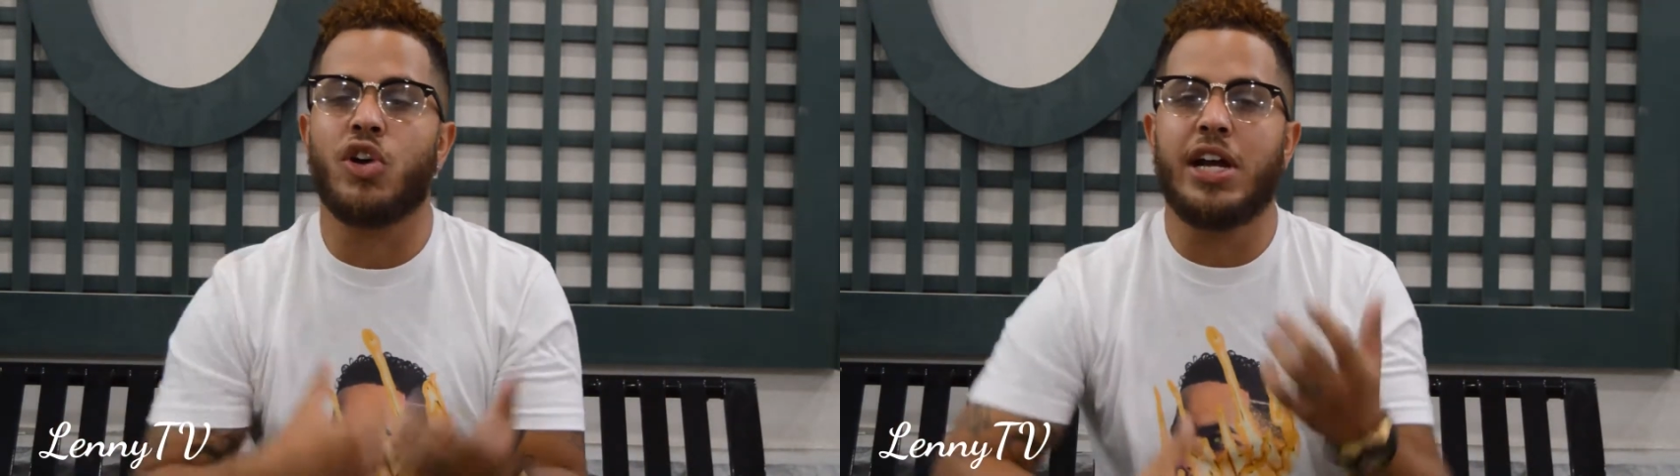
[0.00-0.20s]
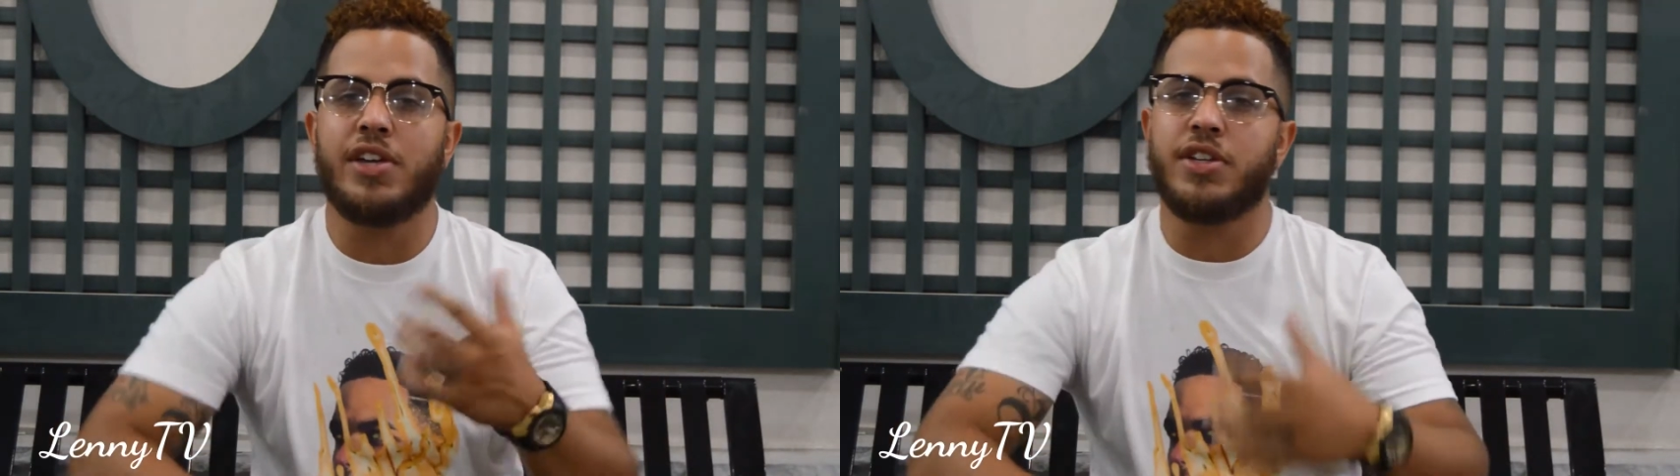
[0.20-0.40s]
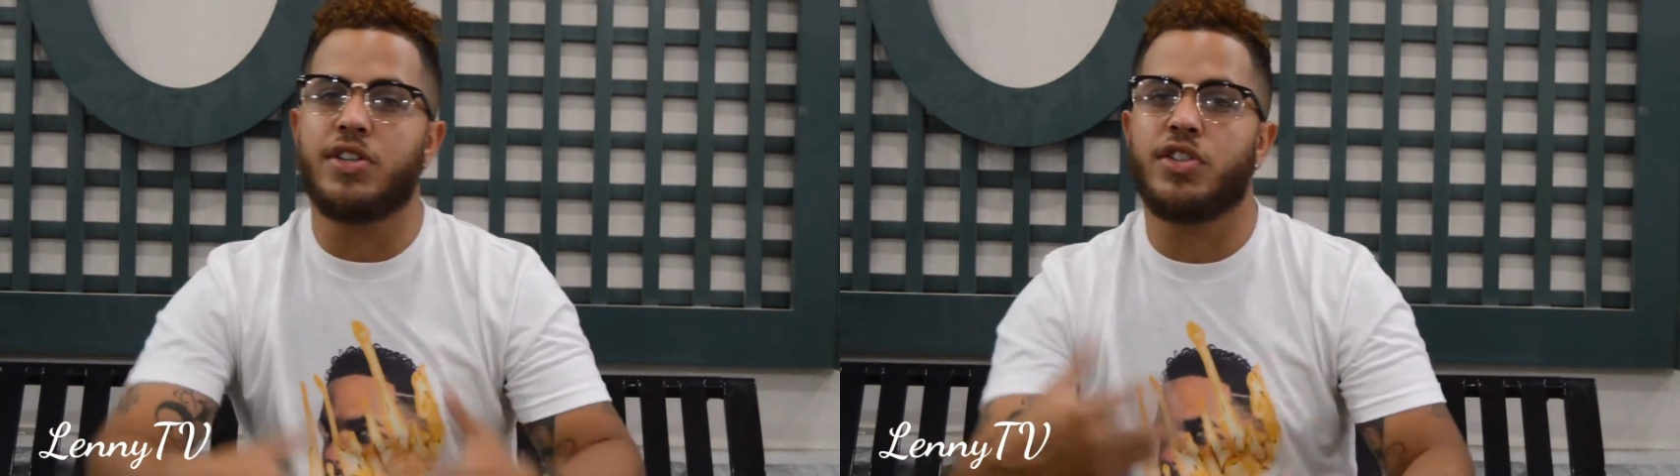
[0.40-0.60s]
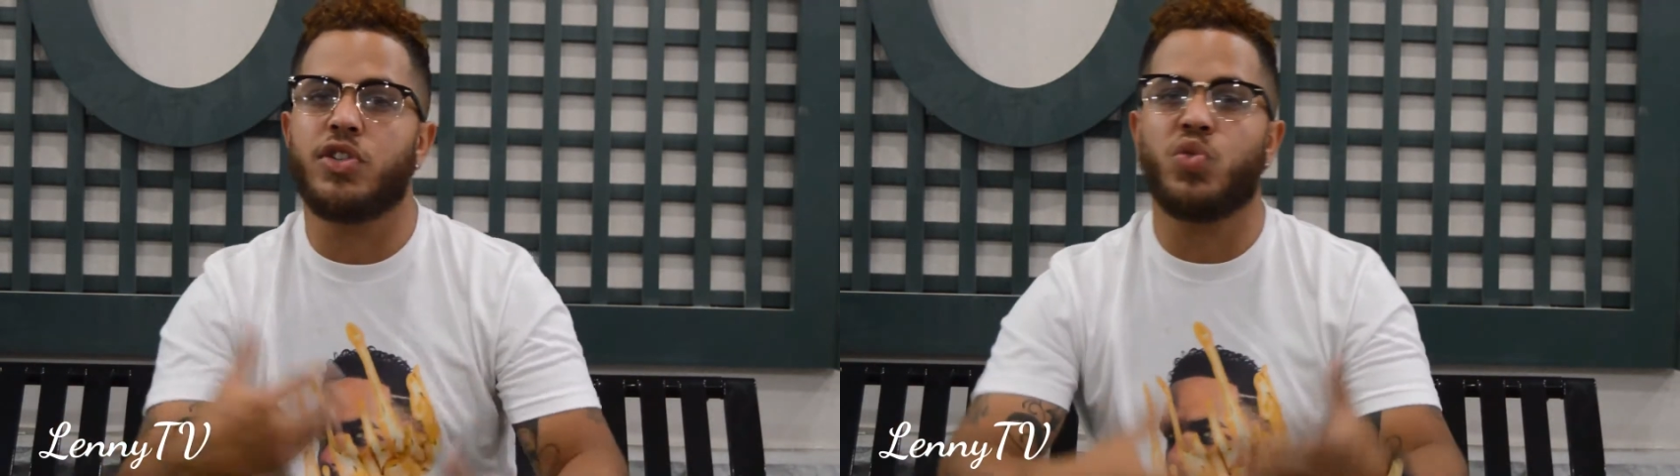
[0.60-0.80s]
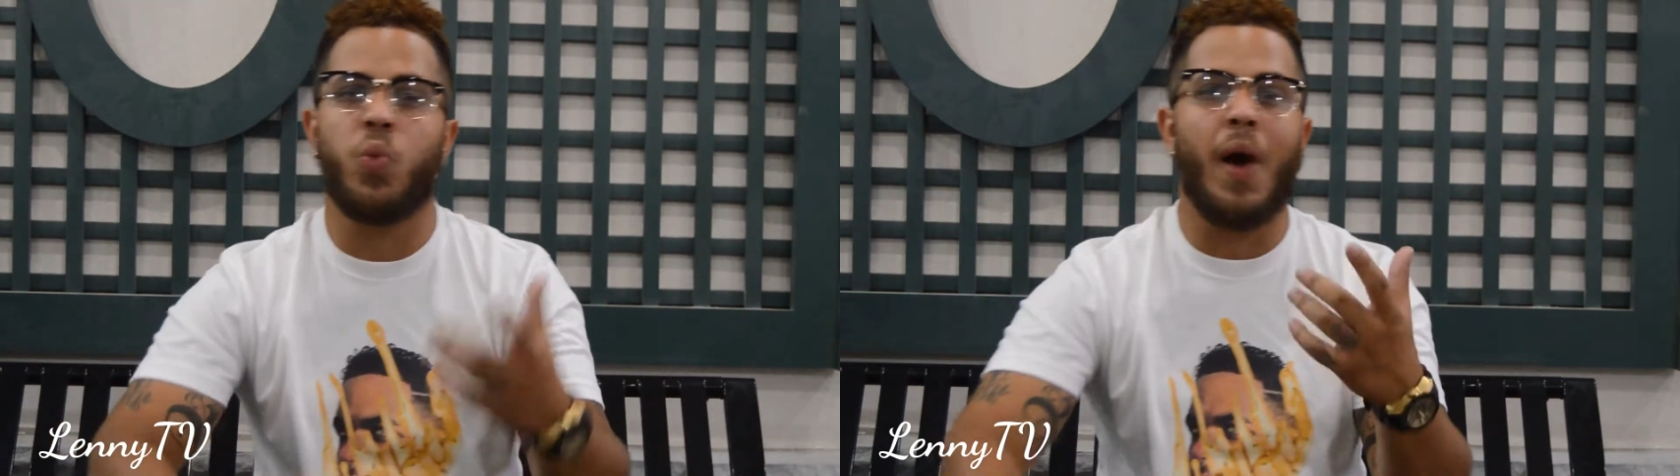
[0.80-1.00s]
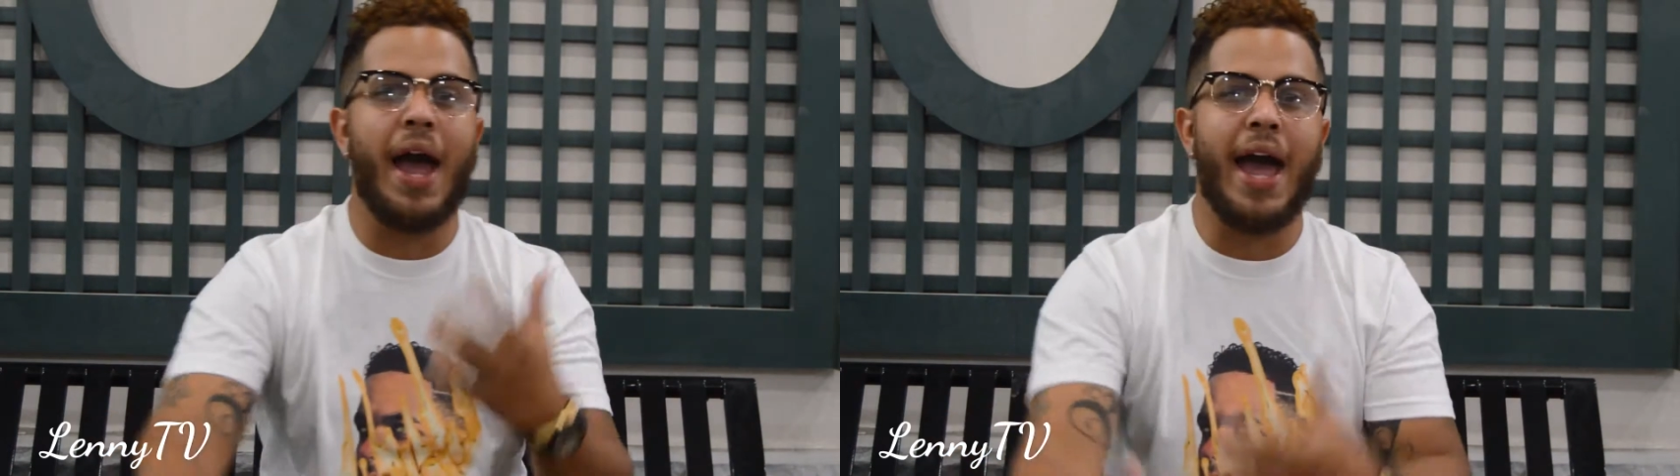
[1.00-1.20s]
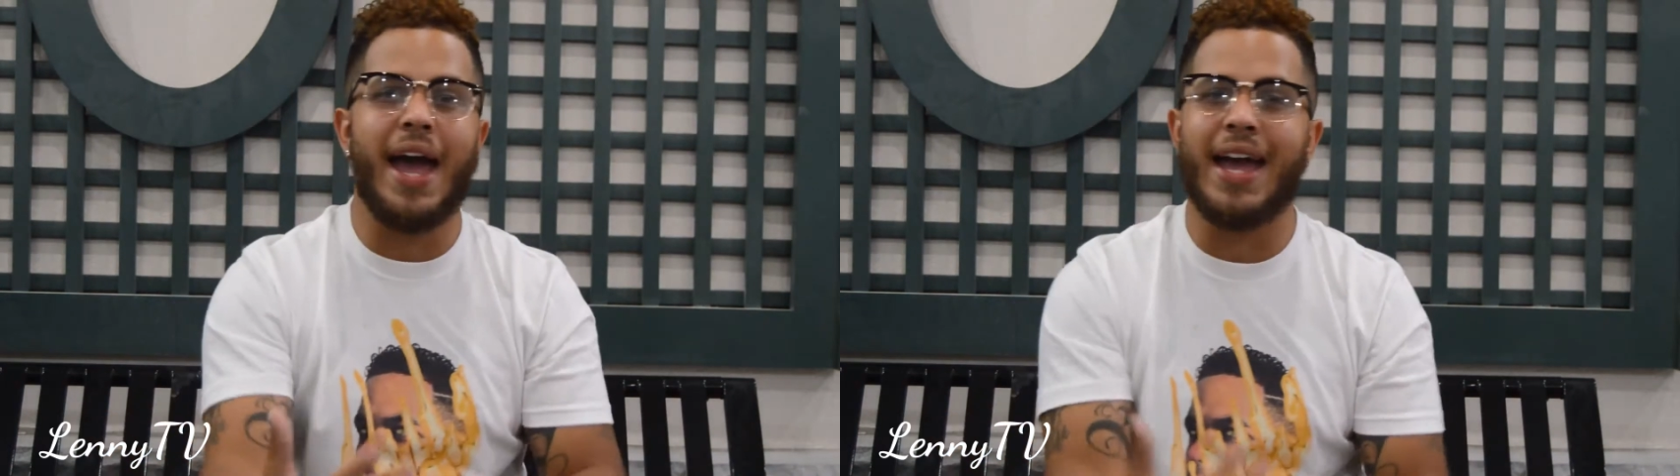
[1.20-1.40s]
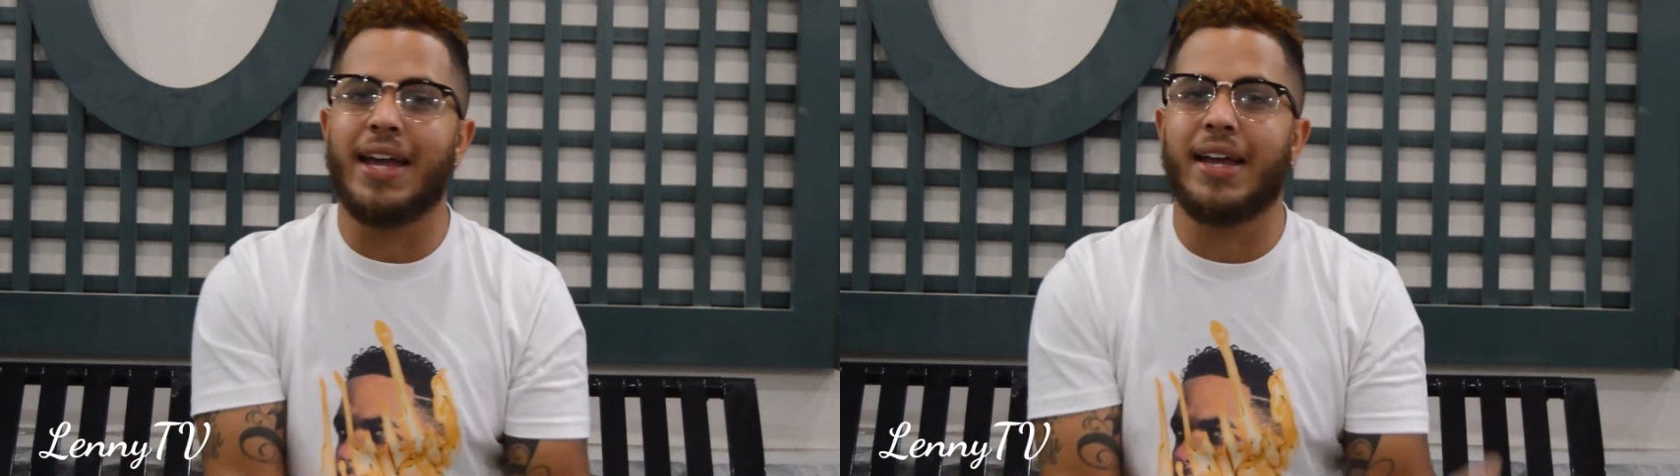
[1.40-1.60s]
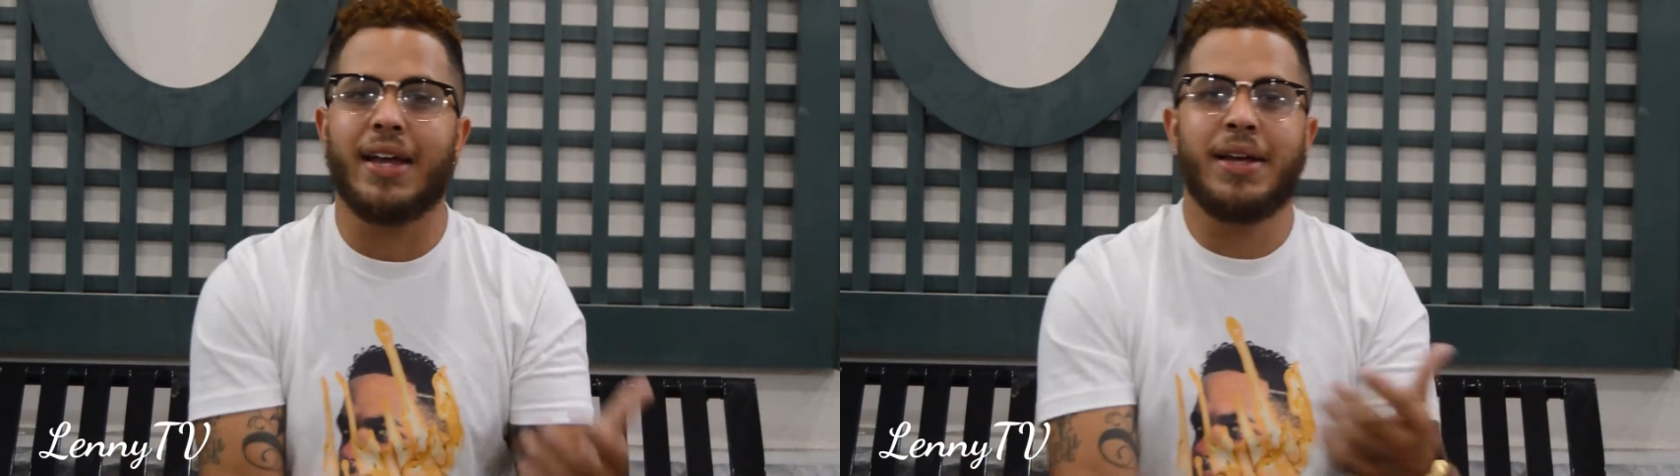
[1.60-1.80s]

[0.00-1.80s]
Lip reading: crazy swag,